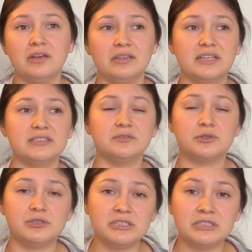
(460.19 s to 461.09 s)
Yes, of
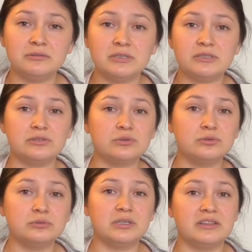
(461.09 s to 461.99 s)
course, I went to
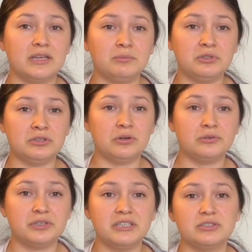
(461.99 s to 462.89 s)
school with them, you know,
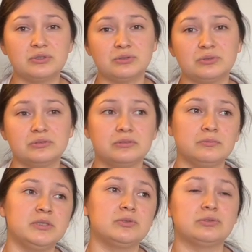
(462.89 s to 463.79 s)
grade school,
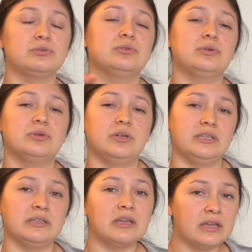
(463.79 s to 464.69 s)
middle school,
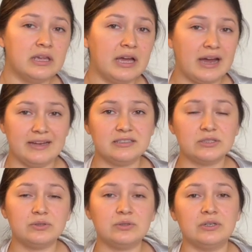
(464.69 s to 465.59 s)
and high
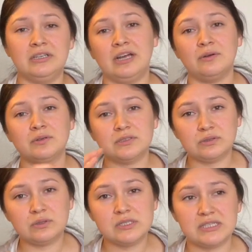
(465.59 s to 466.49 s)
school, and now we're
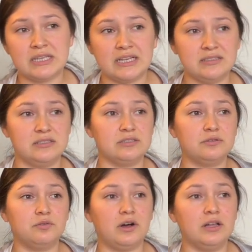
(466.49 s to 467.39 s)
adults, and I still
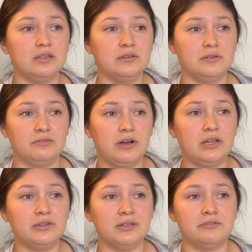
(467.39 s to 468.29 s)

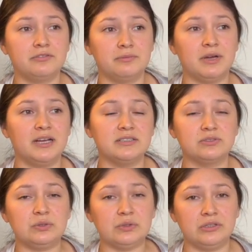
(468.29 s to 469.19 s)
follow them from high
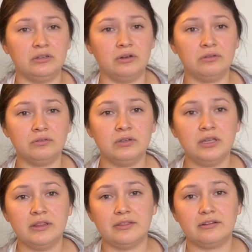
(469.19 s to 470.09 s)
school, you know,
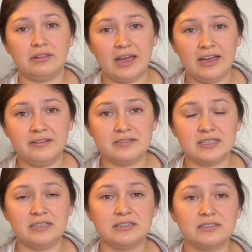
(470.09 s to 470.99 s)
their lives,
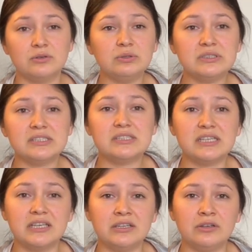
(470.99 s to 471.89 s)
and it's cool to see,
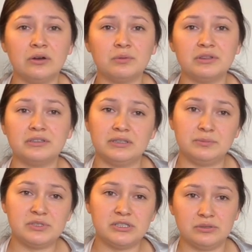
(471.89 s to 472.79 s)
you know, what they're
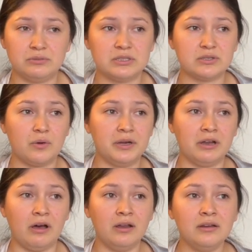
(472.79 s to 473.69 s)
up to and what's going
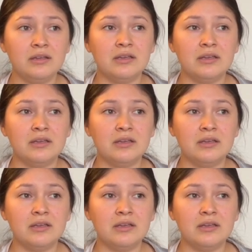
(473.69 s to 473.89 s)
on.